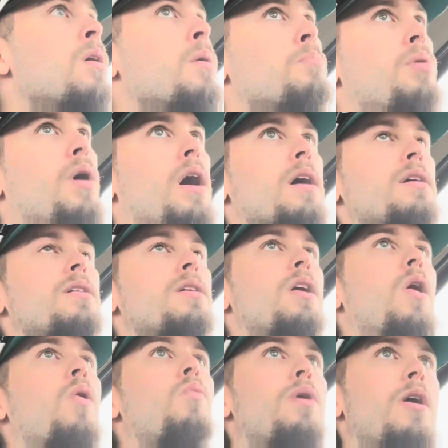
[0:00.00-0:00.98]
But you
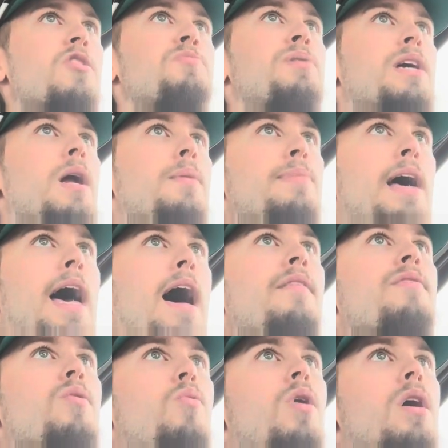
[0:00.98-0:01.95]
know, when I was picking up that
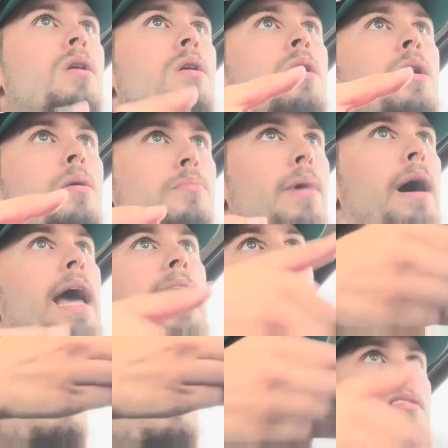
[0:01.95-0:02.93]
heavy one, my
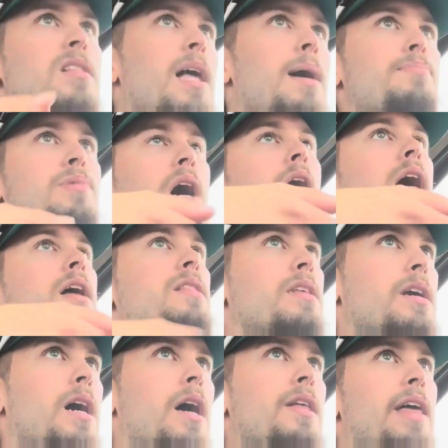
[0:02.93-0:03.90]
hand slipped on
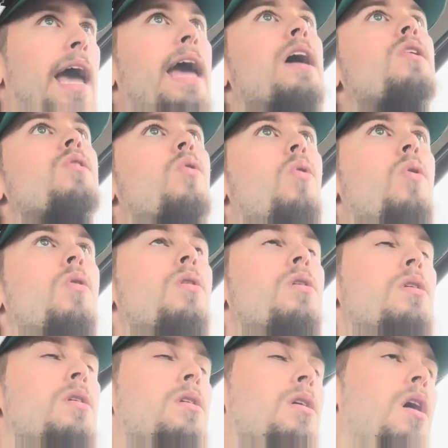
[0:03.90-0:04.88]
the uh, the handle
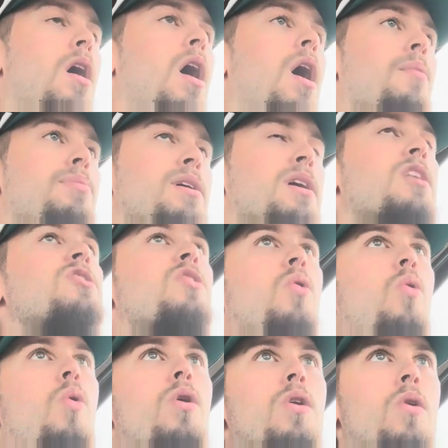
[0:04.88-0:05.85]
uh, because of the
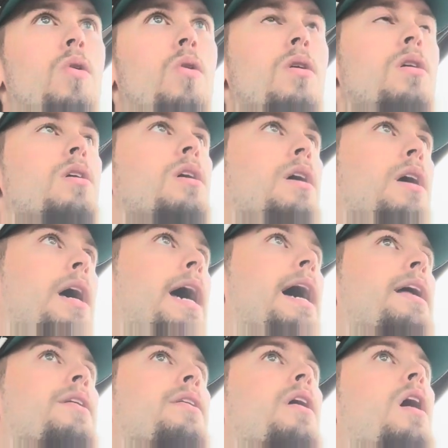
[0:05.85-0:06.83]
oil,
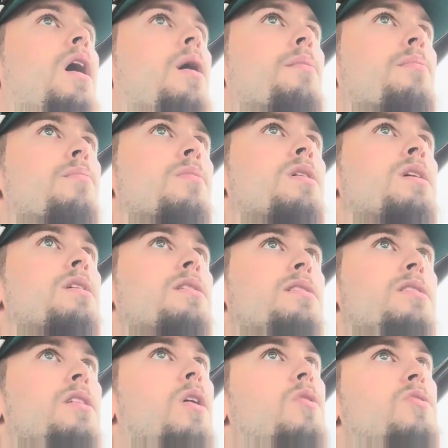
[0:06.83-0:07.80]
and um,
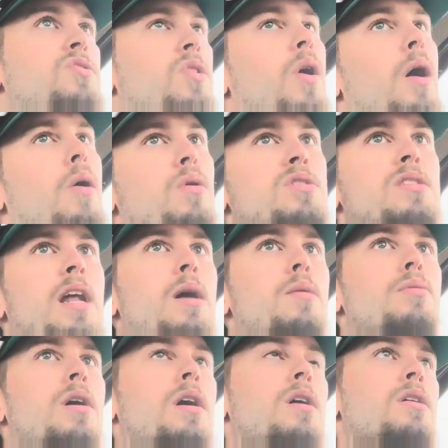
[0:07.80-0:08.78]
you know, so I wasn't
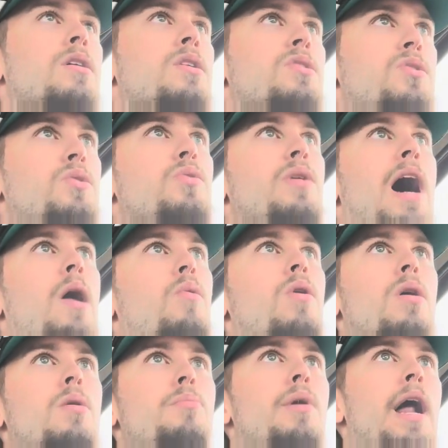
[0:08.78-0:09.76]
able to do that
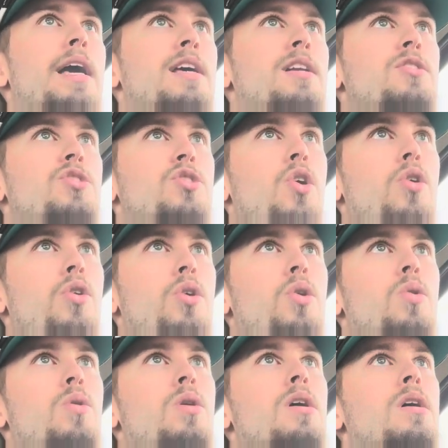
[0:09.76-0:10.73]
one. But I can assure
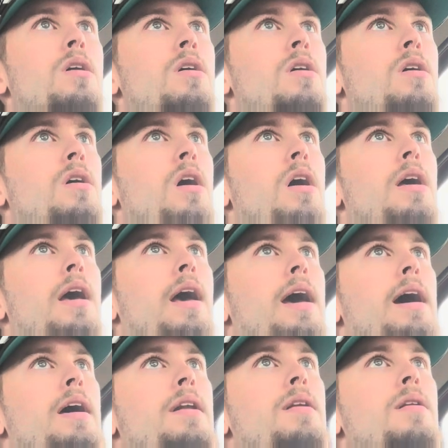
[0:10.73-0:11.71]
you,
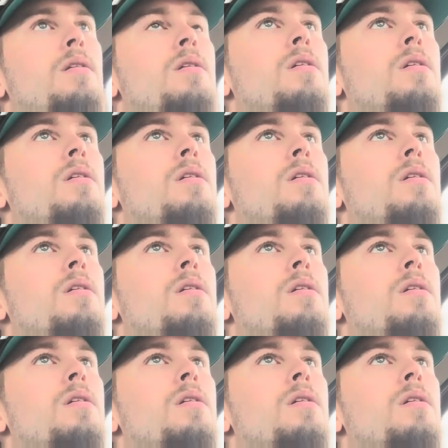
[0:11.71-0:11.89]
and